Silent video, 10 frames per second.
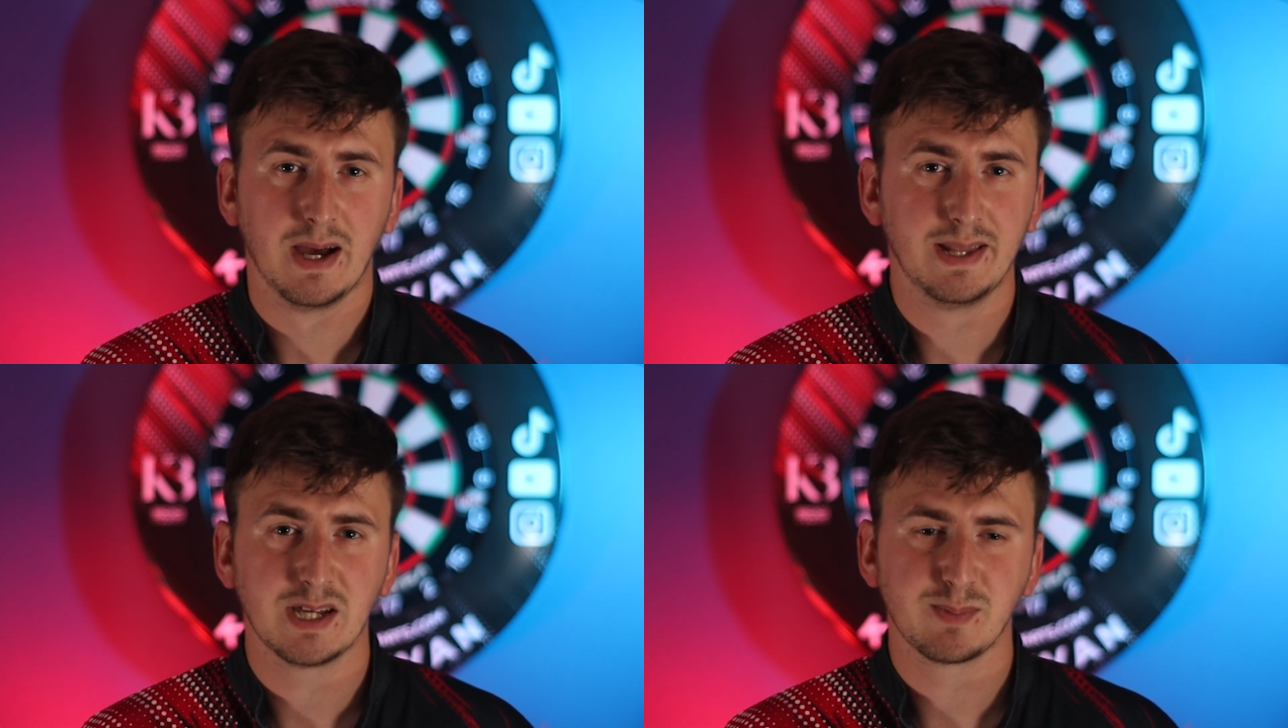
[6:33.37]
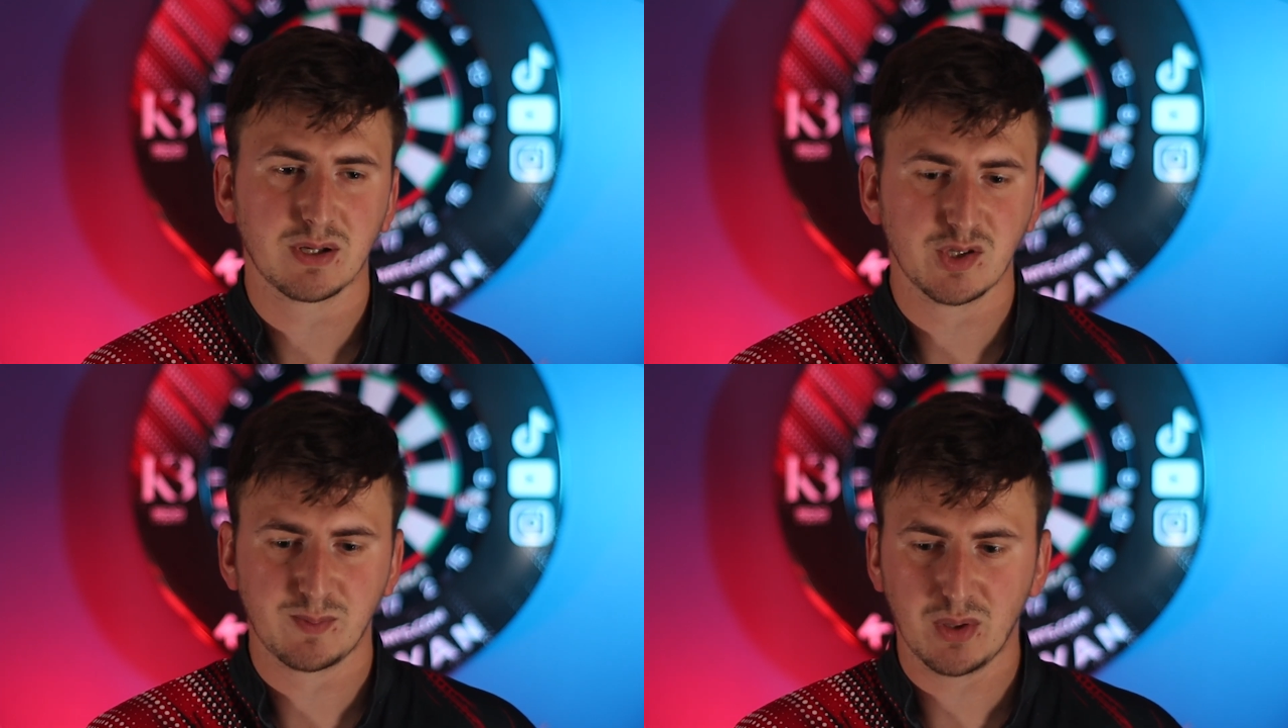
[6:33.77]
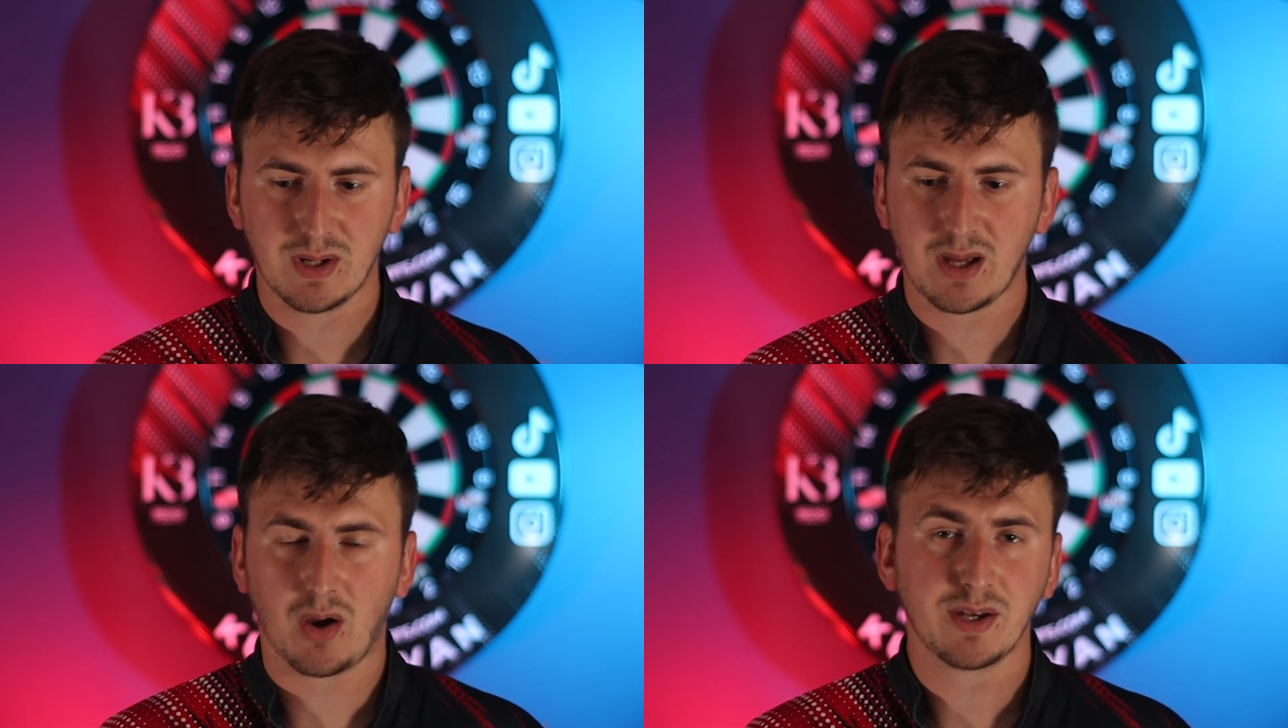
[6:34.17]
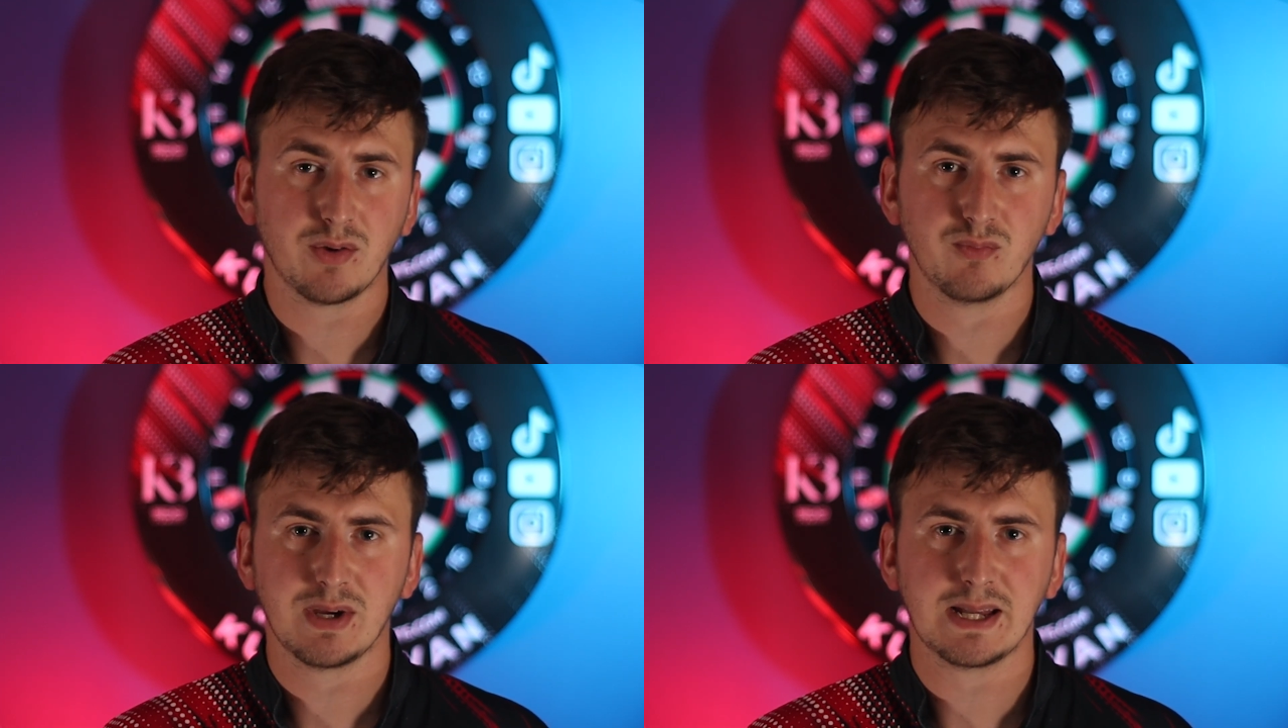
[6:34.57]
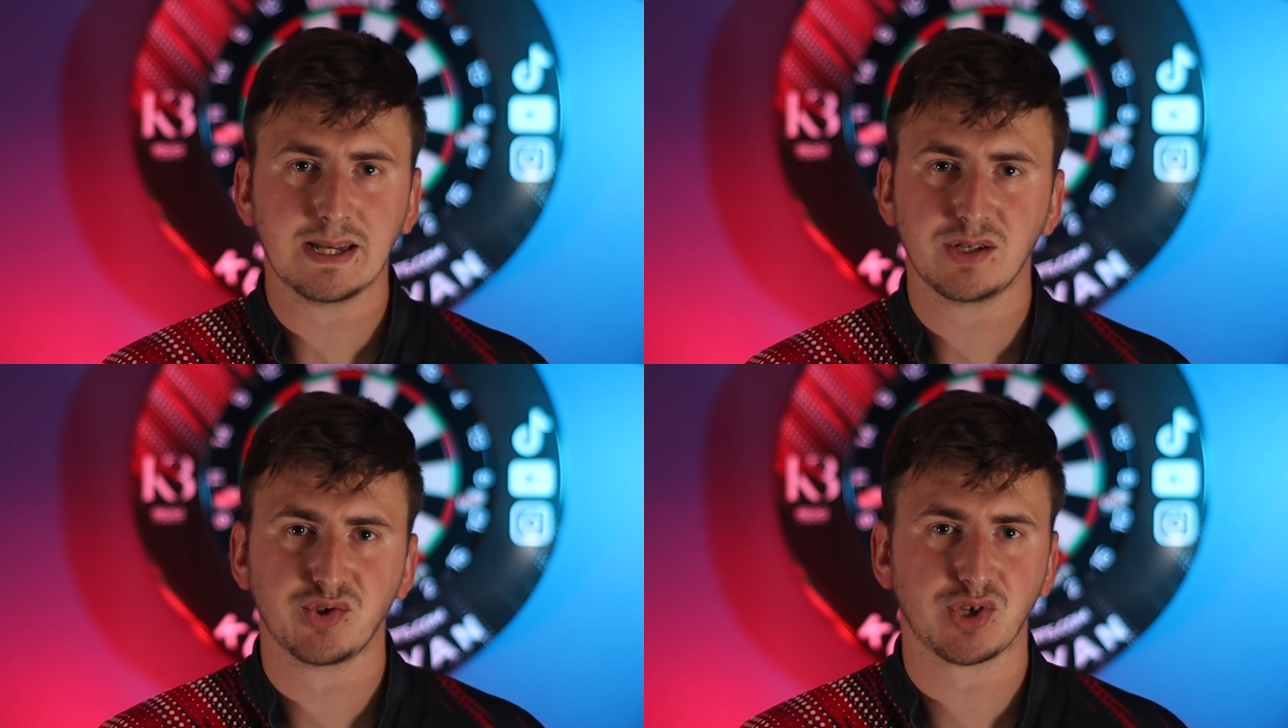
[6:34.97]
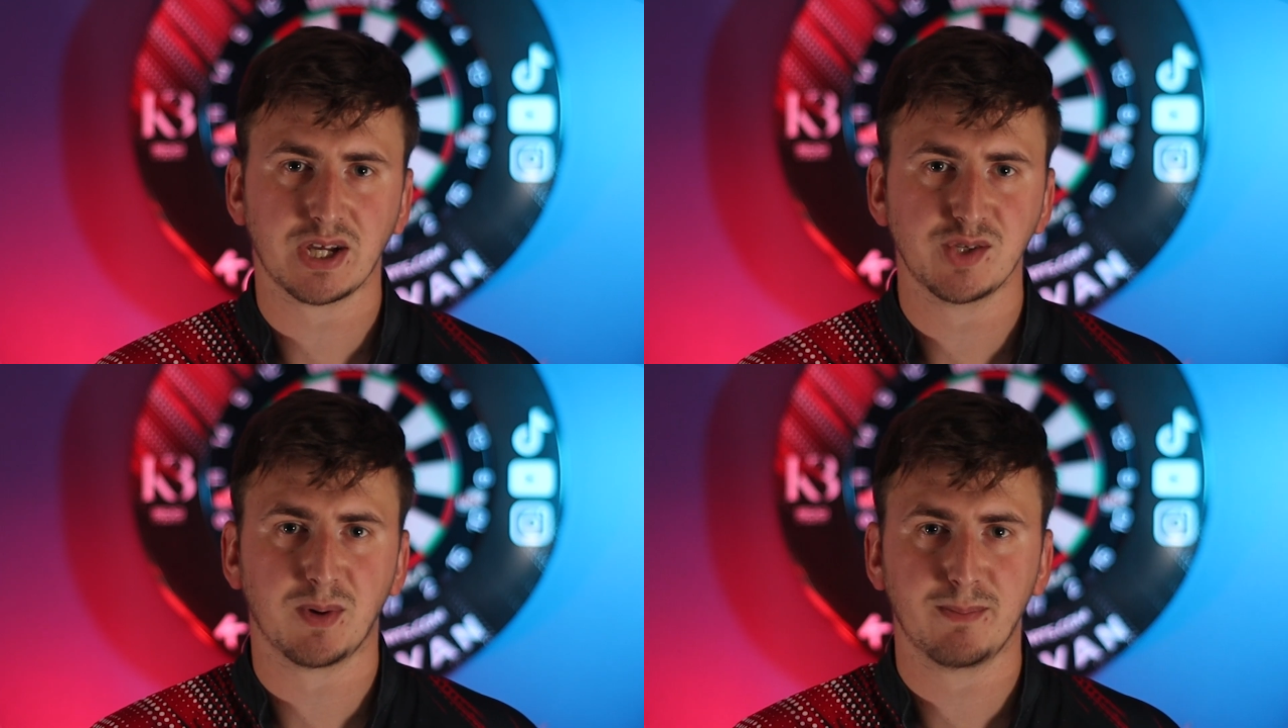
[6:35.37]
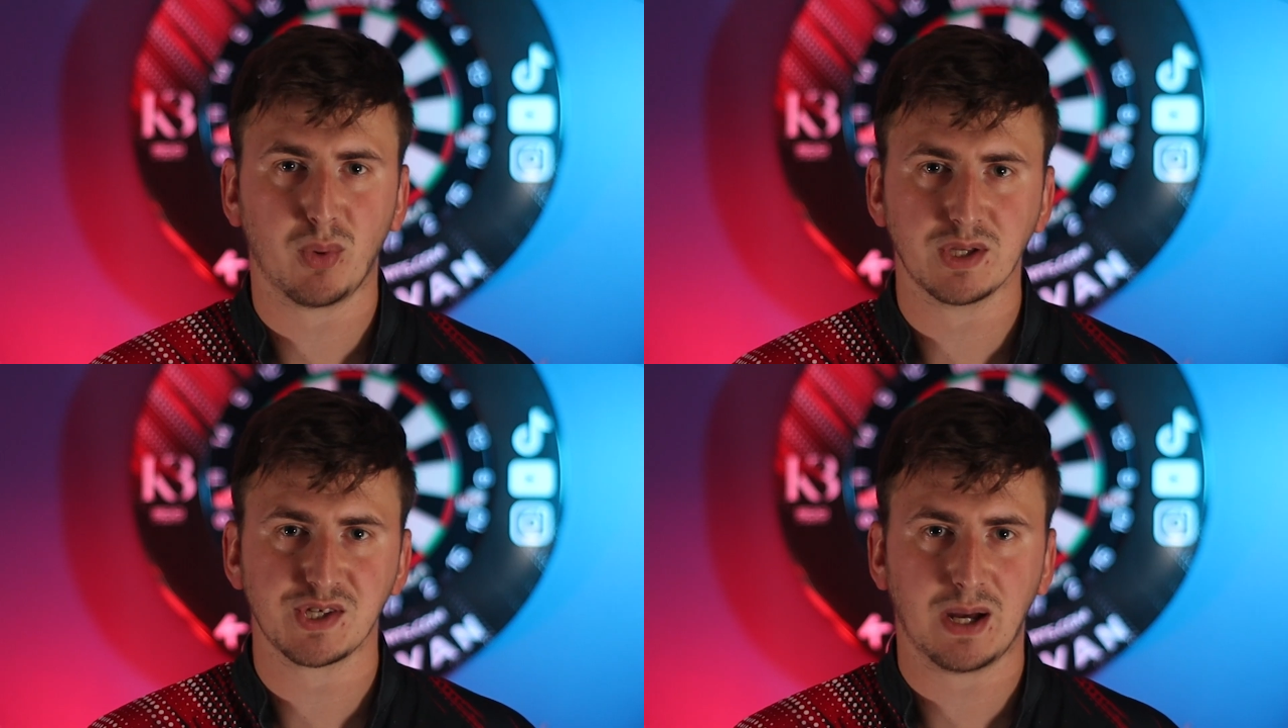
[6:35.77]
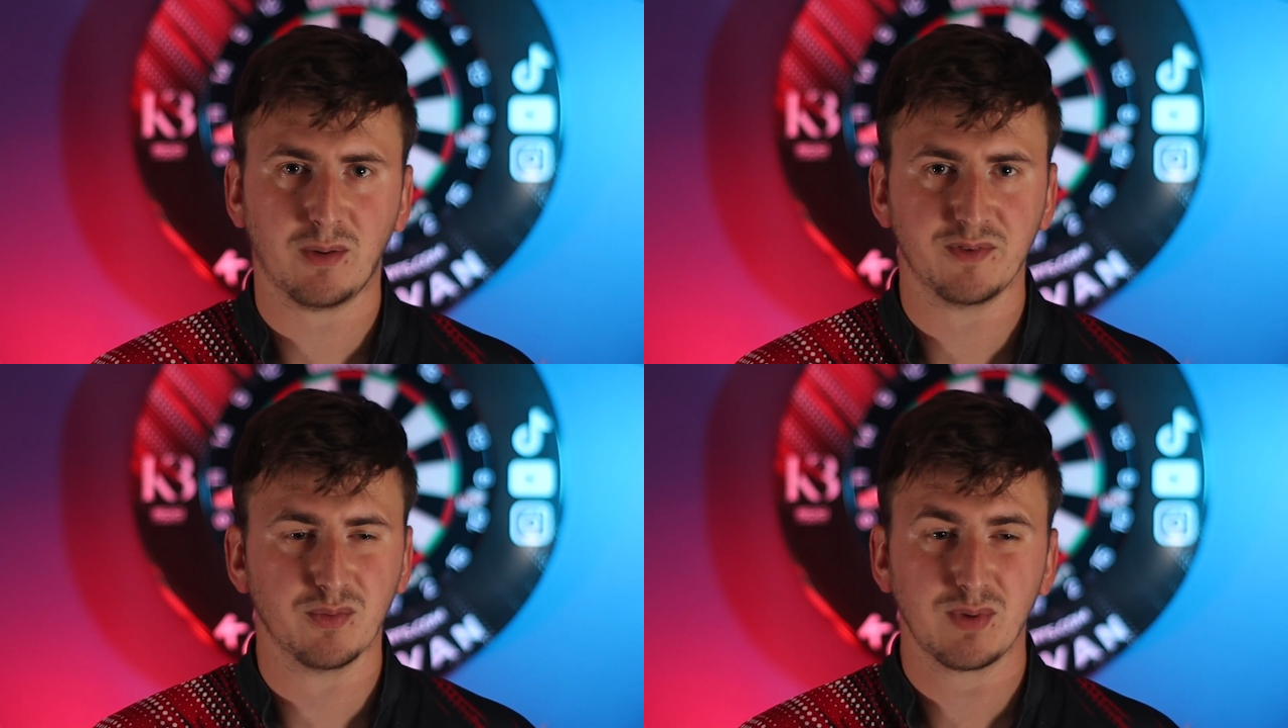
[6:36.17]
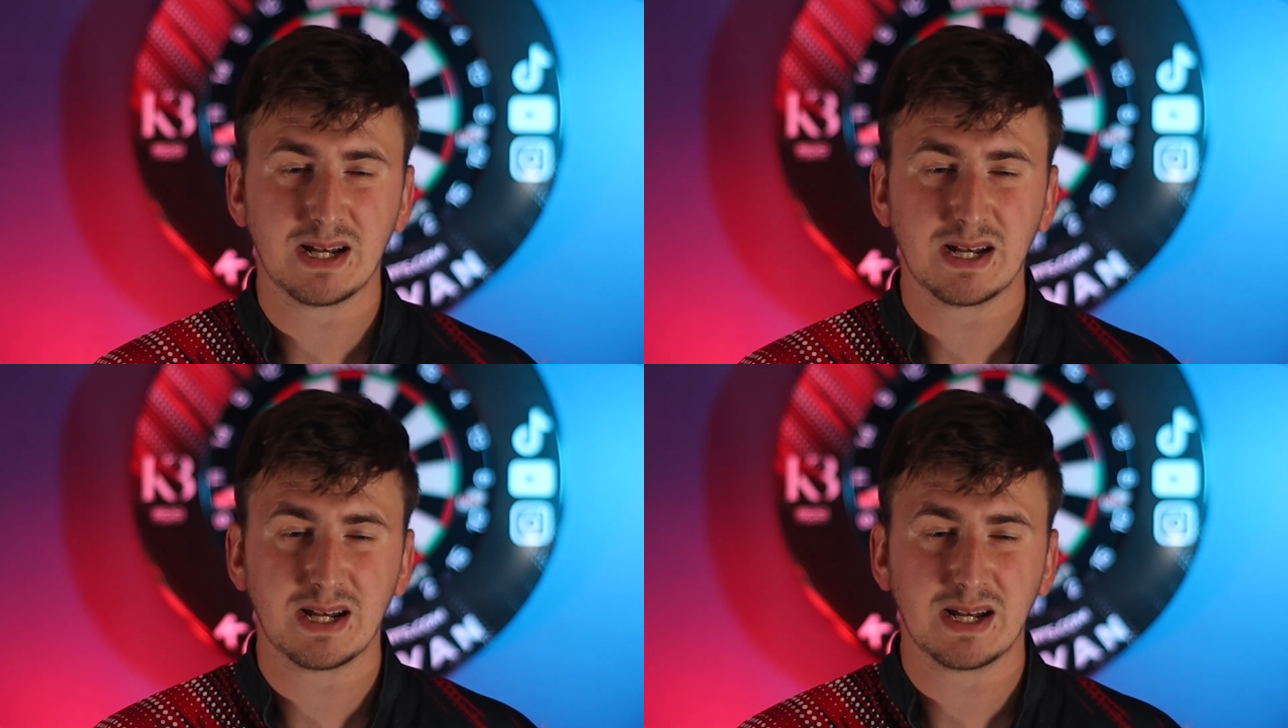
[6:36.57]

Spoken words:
and that is because purely I don't really need to change my points that often.